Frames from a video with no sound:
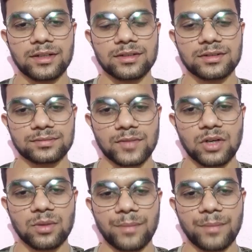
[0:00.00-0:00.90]
The third
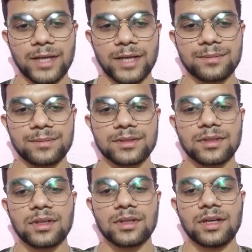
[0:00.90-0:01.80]
step is circulating
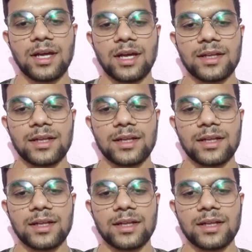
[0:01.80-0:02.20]
hot water.